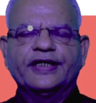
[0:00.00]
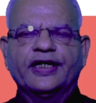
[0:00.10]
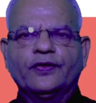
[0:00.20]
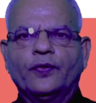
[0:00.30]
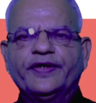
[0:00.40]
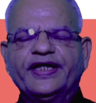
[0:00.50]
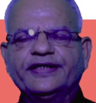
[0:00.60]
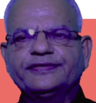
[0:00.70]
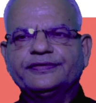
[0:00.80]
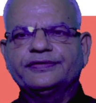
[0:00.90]
Then
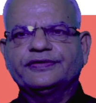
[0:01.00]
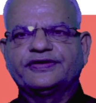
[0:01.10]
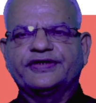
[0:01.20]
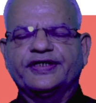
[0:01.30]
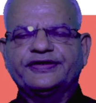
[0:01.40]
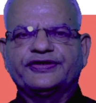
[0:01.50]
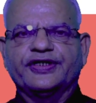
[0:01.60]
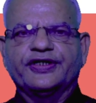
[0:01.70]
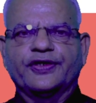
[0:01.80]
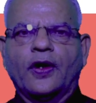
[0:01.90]
ovarian cysts
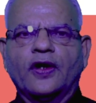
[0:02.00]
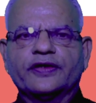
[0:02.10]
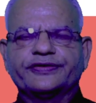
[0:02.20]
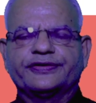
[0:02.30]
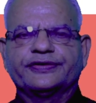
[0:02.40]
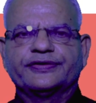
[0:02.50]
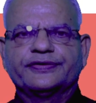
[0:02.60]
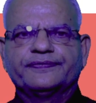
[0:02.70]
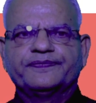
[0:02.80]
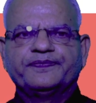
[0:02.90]
in dogs
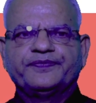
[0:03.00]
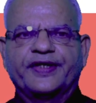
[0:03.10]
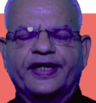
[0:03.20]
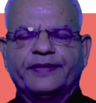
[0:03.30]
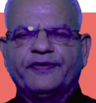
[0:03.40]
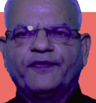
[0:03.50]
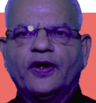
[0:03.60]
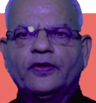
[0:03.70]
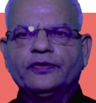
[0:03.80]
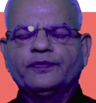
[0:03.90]
can be
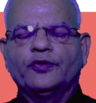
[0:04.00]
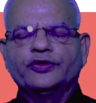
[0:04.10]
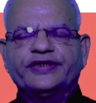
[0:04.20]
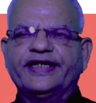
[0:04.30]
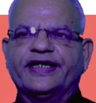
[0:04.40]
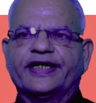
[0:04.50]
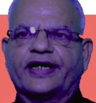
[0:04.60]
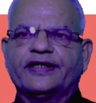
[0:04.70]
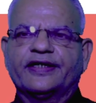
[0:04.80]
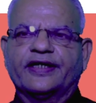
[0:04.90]
found mostly
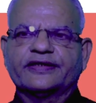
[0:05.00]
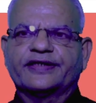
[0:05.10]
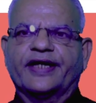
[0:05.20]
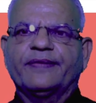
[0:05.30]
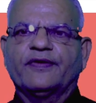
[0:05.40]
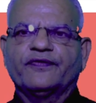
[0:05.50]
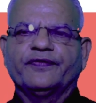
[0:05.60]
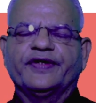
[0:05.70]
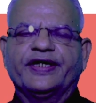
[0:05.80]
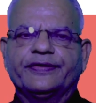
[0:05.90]
detected at the time of
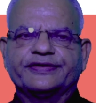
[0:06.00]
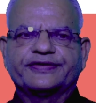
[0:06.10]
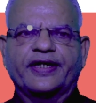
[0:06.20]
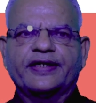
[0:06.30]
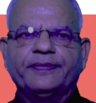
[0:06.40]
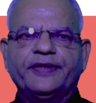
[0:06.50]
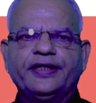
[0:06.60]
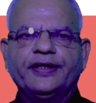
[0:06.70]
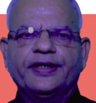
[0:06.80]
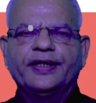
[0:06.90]

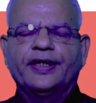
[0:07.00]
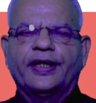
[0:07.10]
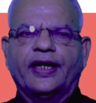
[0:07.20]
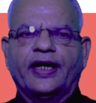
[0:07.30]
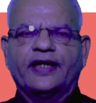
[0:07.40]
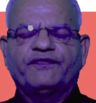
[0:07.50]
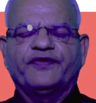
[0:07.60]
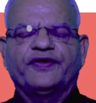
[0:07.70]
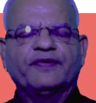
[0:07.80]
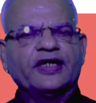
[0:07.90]
ovariohysterectomy
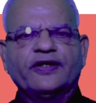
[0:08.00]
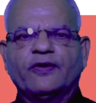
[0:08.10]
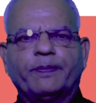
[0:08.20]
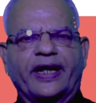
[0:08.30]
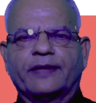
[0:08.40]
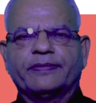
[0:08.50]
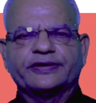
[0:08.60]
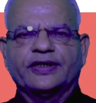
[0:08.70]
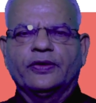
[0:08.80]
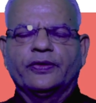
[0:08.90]
and frequently of
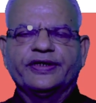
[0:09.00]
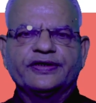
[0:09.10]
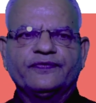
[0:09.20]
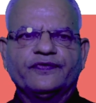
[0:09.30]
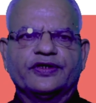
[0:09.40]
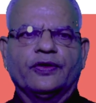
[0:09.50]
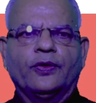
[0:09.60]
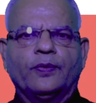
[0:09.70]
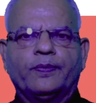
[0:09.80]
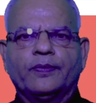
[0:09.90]
parabursal origin with
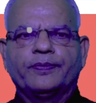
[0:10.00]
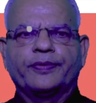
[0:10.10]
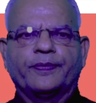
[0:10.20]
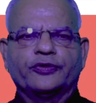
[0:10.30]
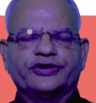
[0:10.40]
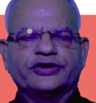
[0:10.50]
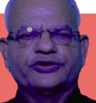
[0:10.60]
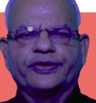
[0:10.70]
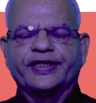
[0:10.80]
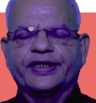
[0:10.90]
low
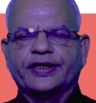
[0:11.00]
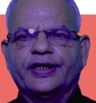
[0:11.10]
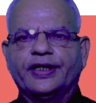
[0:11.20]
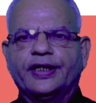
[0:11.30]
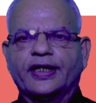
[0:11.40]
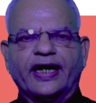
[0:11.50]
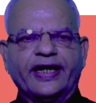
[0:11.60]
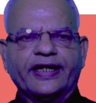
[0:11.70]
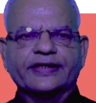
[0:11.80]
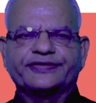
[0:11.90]
proportion showing
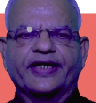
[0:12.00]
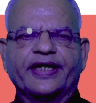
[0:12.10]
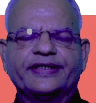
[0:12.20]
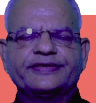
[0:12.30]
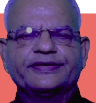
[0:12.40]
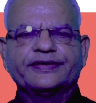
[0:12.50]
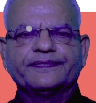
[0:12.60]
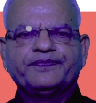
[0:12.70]
clinical signs.